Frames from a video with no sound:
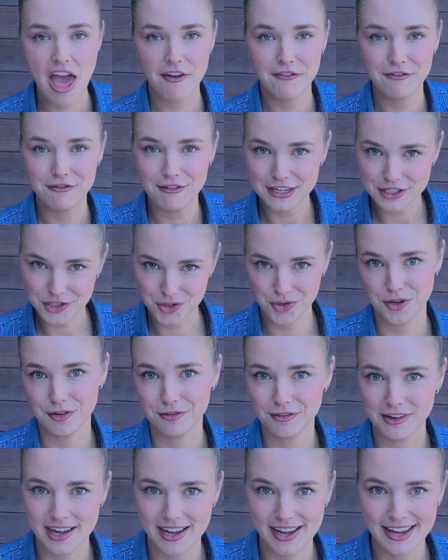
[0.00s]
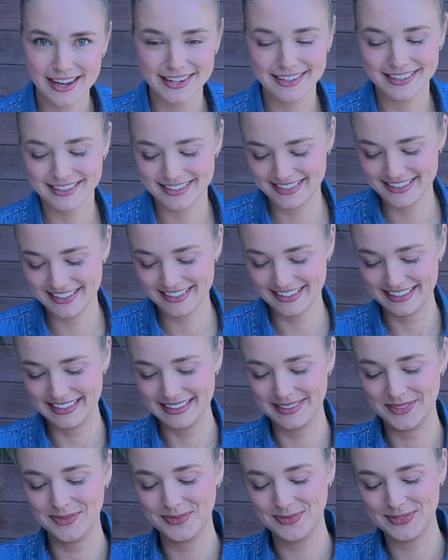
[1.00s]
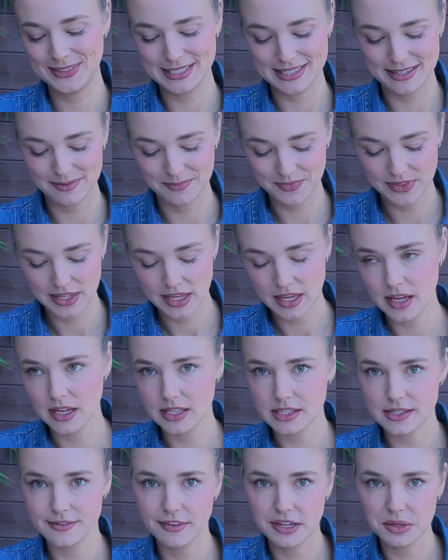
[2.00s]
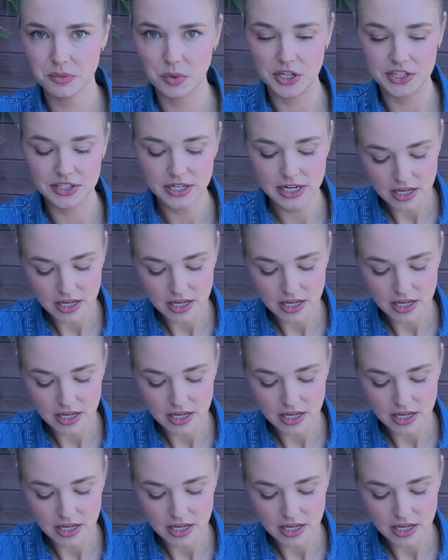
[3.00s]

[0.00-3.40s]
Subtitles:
Vitrified. So it's a fun word.